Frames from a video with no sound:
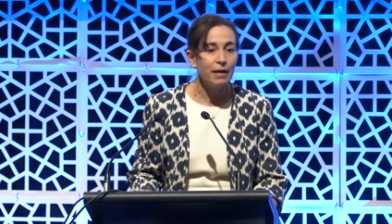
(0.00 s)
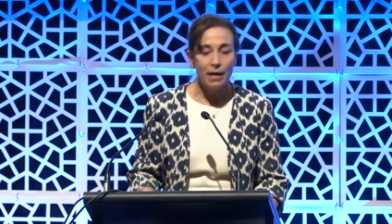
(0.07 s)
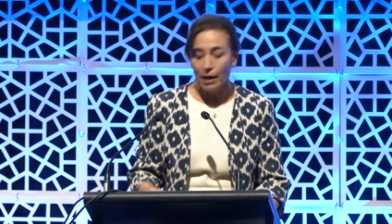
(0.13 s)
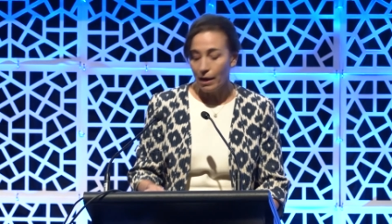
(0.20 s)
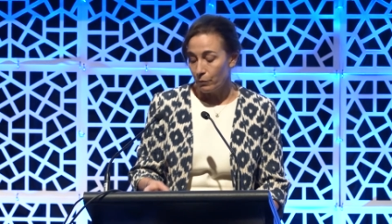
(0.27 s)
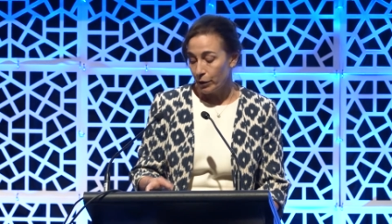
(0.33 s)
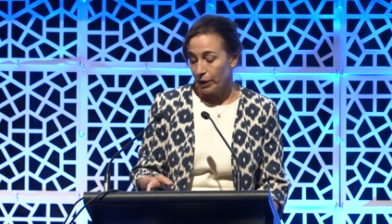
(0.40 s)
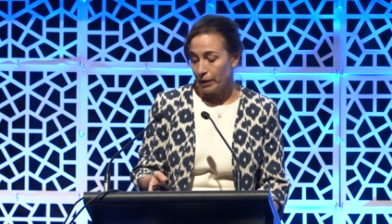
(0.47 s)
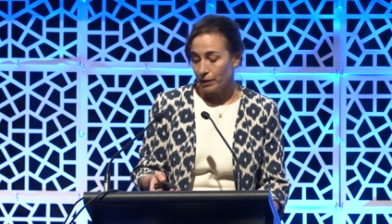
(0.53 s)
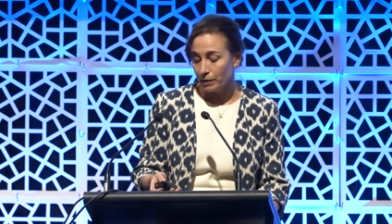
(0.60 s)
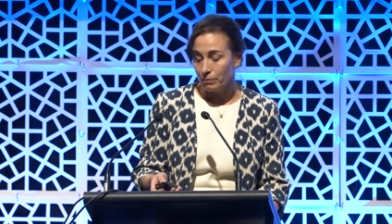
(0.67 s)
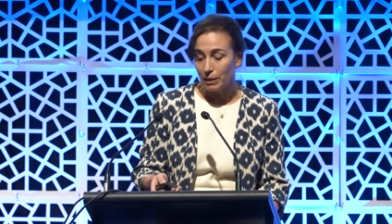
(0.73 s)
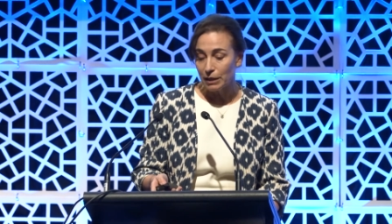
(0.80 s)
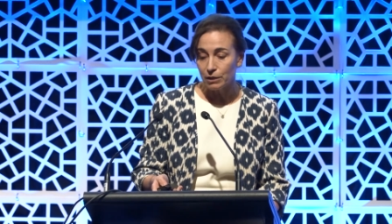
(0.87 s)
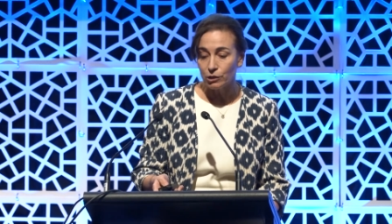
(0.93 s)
how are we getting the
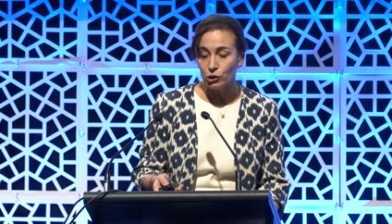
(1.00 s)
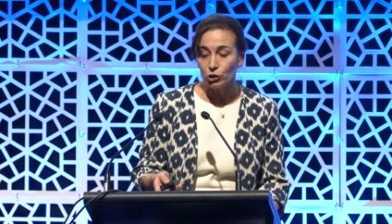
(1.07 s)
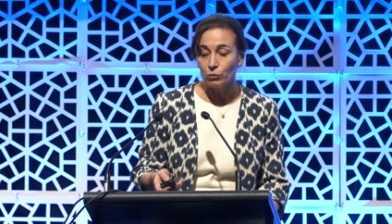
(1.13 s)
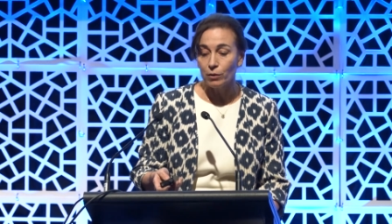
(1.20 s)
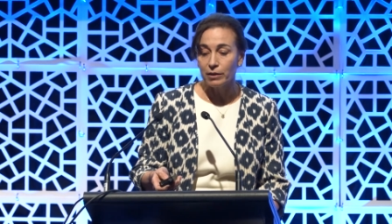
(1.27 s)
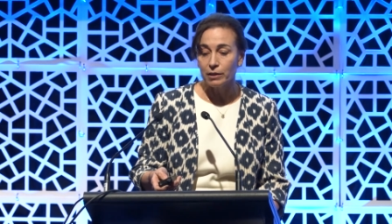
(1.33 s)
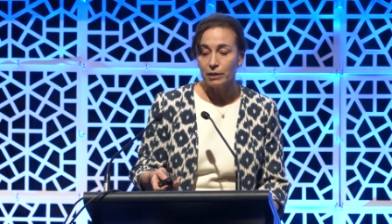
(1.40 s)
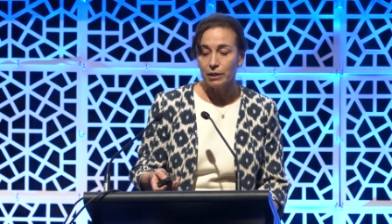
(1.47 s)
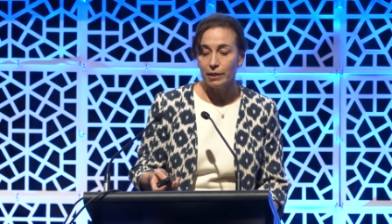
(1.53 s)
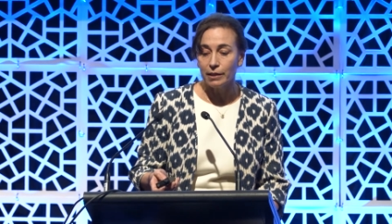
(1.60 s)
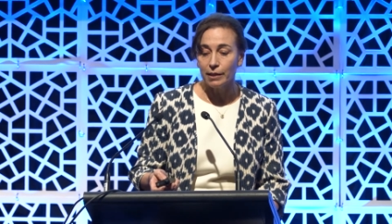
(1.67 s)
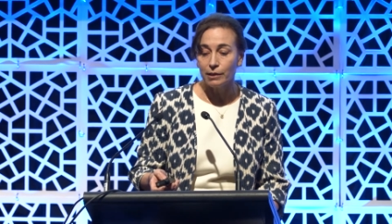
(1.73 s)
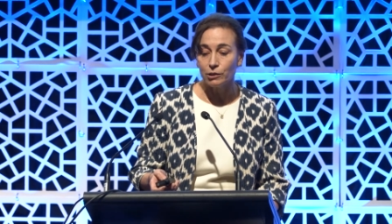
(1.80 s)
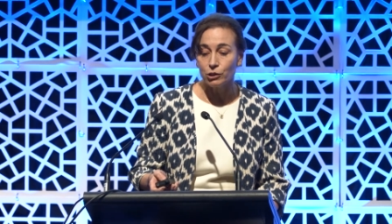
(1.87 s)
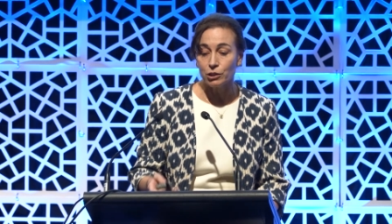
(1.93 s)
message to other
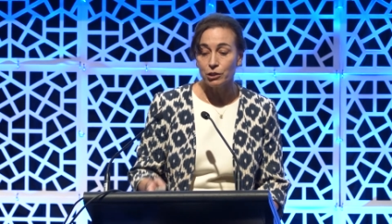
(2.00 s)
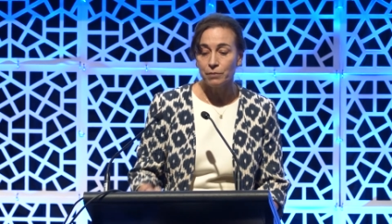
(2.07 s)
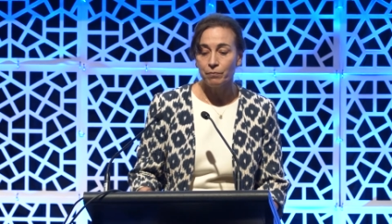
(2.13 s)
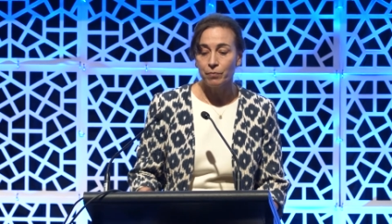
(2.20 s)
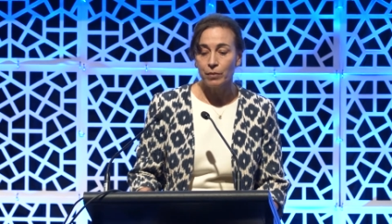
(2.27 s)
teenagers?